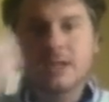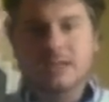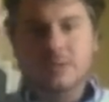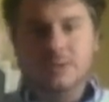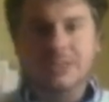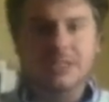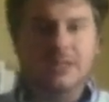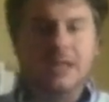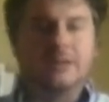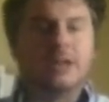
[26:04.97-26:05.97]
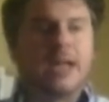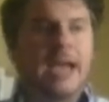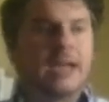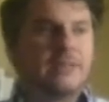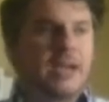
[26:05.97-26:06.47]
And so we see that in the
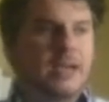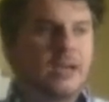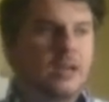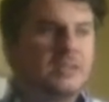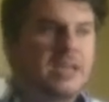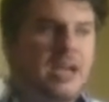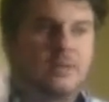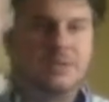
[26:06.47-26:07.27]
lack of eye contact.